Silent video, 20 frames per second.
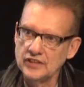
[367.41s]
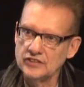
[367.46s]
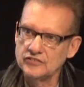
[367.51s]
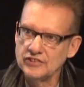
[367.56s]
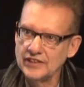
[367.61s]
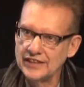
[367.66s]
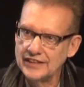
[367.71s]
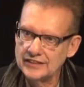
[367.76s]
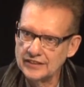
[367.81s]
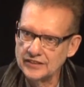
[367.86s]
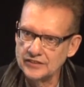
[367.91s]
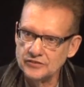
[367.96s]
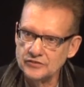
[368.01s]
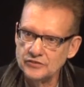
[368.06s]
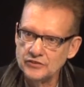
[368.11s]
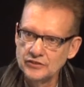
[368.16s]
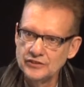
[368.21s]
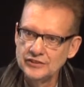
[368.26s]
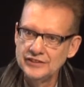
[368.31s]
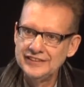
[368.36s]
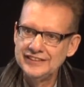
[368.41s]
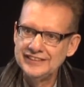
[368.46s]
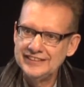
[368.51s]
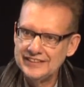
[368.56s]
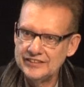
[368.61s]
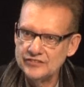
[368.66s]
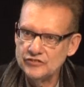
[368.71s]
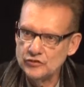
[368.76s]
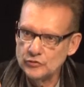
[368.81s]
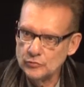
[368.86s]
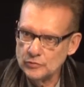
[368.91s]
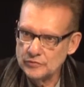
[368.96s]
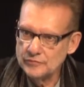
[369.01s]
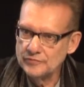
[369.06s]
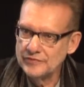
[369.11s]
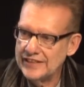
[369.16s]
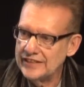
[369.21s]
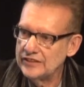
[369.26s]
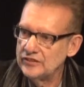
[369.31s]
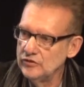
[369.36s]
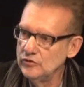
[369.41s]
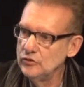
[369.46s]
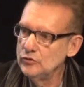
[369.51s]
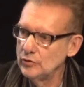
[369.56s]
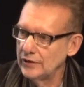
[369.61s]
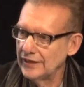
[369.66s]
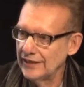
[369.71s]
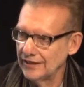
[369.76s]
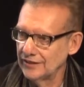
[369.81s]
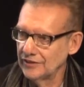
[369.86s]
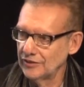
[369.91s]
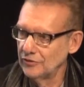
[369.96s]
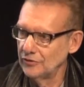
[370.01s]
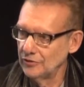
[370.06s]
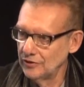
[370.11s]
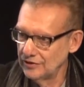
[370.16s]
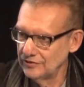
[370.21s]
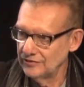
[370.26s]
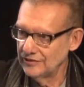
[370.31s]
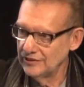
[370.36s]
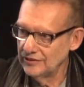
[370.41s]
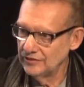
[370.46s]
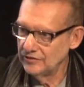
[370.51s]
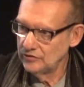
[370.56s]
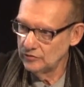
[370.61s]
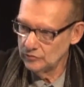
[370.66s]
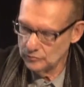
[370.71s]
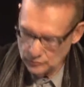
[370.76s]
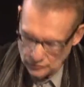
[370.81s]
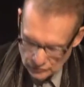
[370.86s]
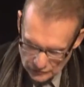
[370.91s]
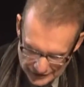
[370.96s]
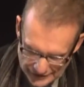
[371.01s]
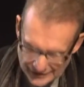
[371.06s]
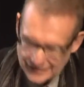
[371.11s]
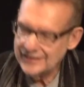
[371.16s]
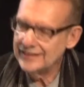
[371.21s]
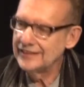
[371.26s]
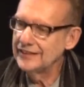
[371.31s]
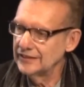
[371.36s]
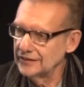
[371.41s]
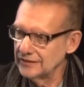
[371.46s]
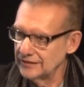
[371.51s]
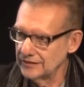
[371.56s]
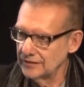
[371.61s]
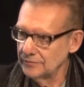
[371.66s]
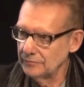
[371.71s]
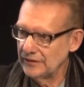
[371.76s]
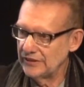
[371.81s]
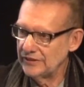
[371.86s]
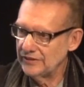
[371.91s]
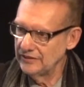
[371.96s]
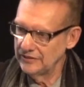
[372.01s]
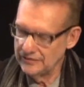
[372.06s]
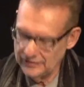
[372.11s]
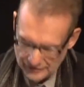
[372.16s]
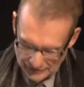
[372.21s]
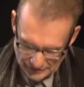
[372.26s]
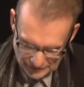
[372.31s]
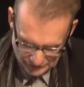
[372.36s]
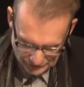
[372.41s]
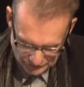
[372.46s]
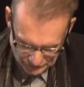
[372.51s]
challenge is to invent new categories and to rethink a little bit the